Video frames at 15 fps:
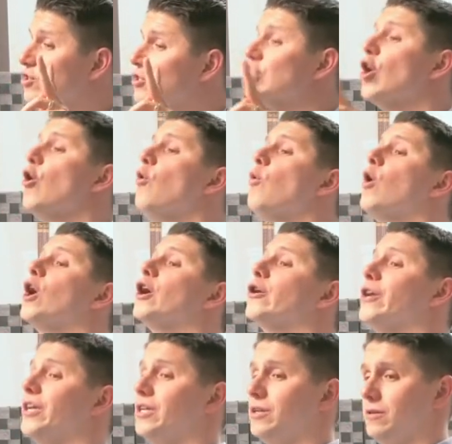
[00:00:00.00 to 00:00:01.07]
so
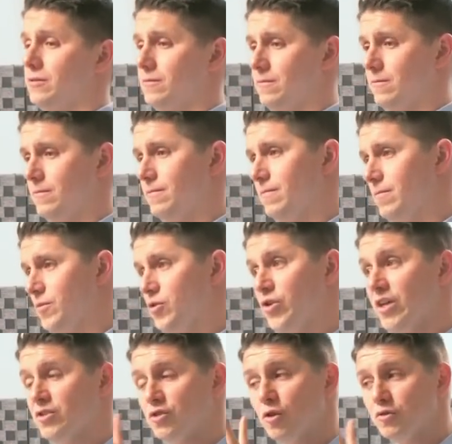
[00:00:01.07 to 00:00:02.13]
worried you
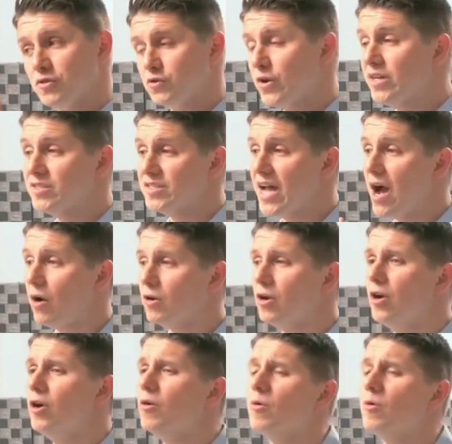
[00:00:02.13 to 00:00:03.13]
get so stressed out.